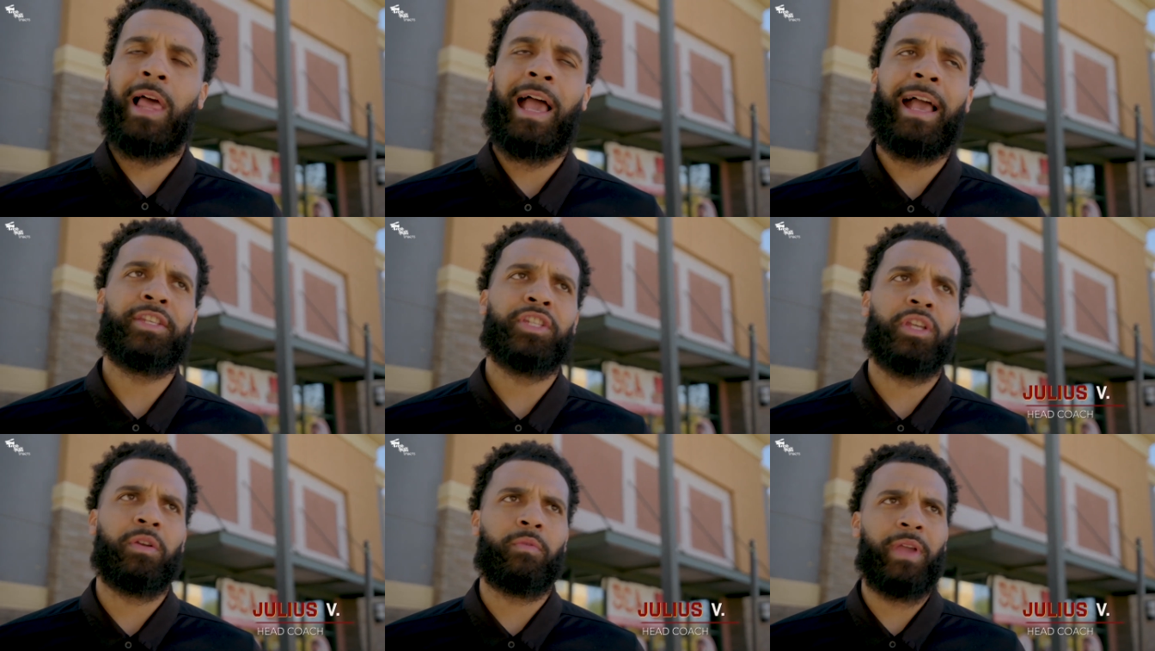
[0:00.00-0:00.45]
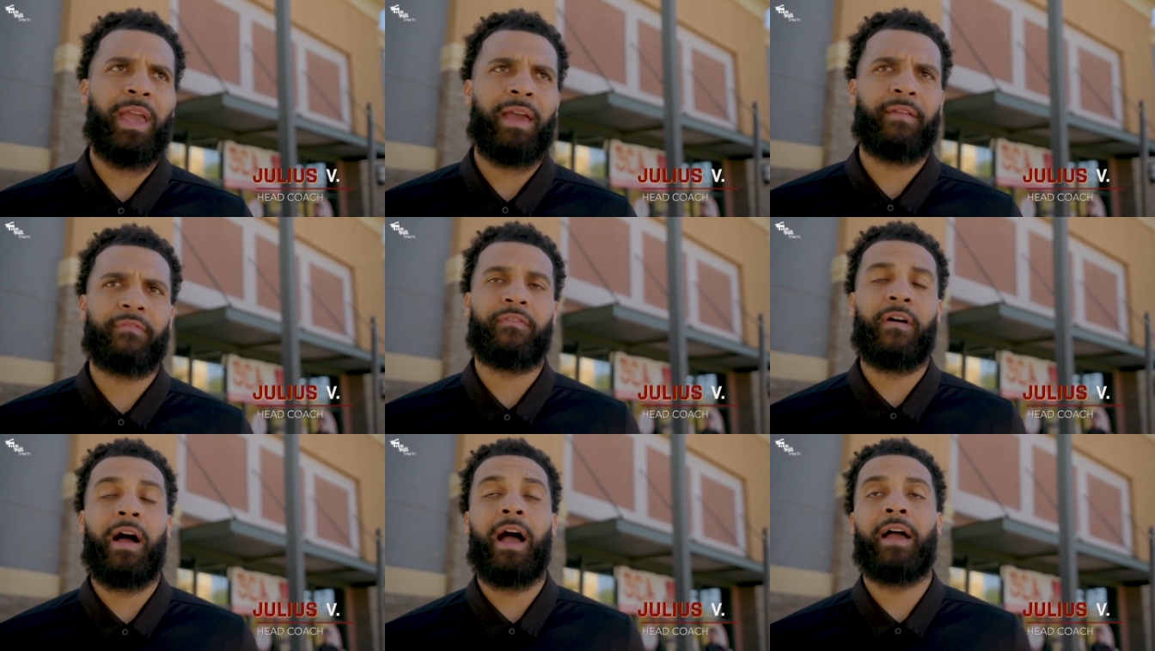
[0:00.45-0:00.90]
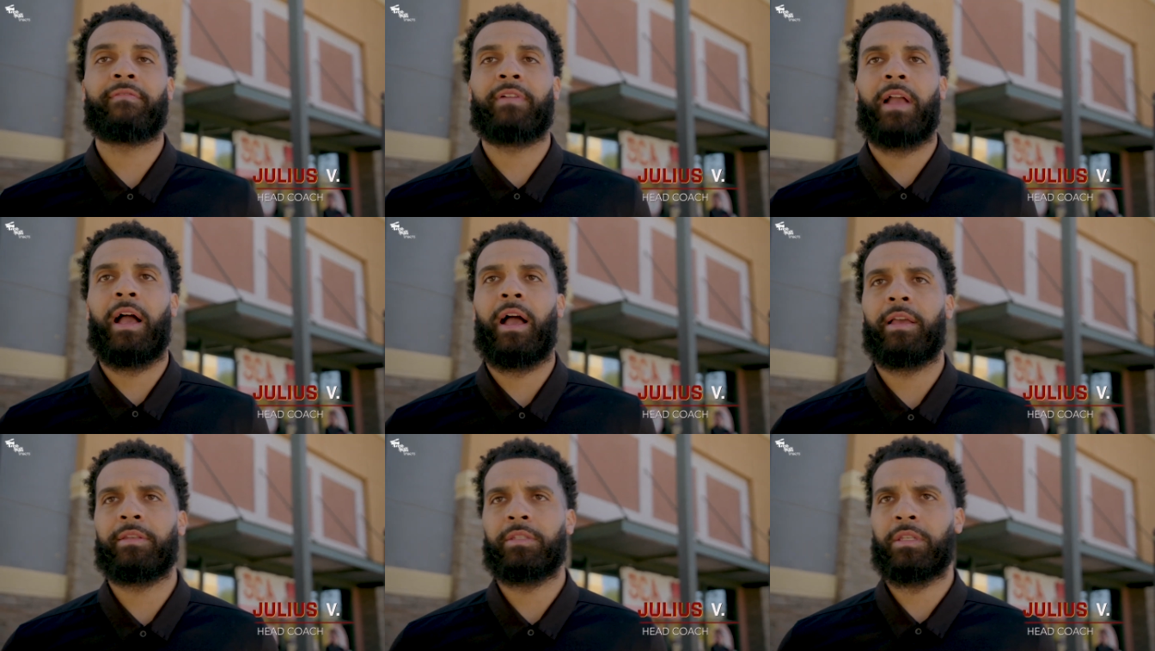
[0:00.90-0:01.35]
last year we had five
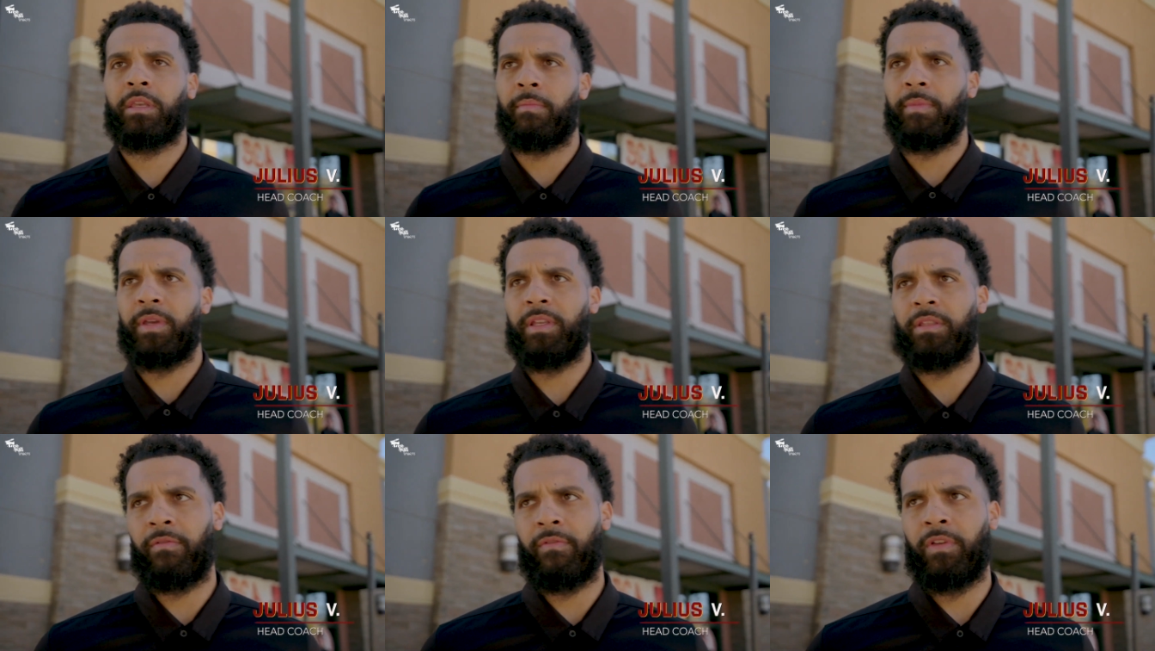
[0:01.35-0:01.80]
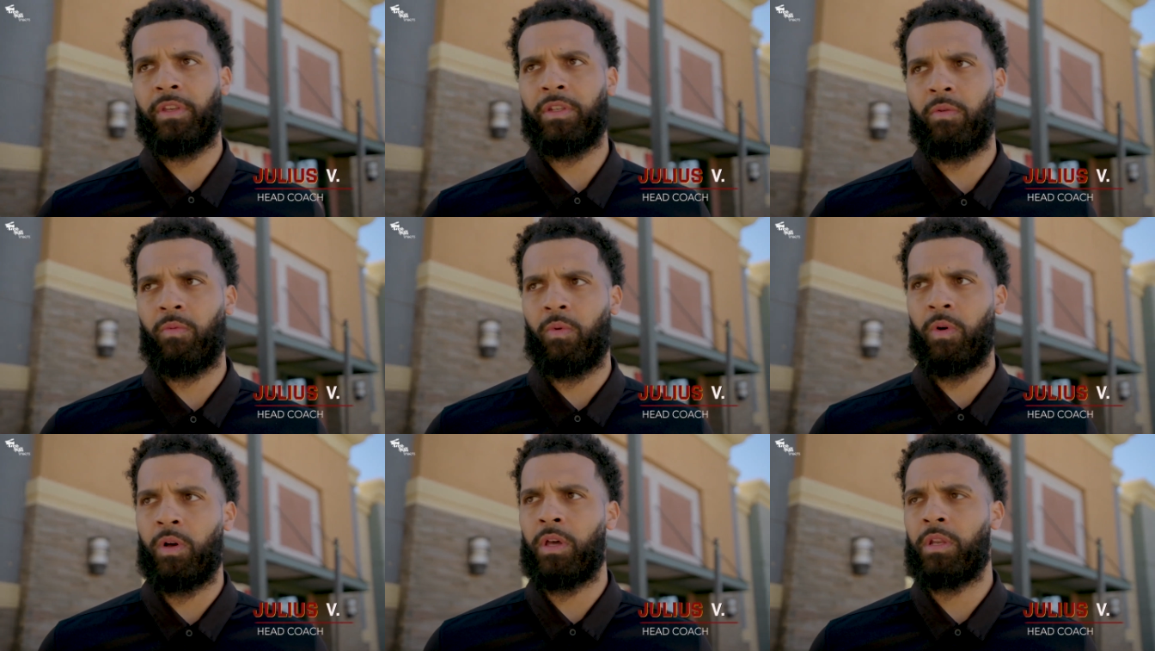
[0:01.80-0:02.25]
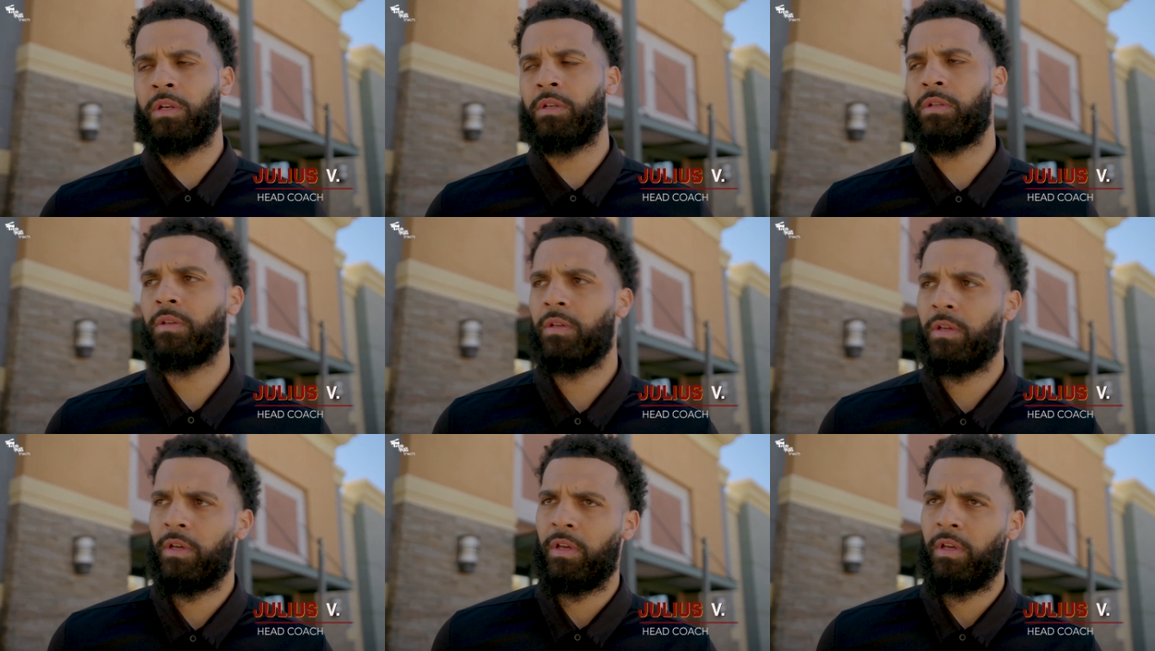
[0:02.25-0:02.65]
guys commit Division One.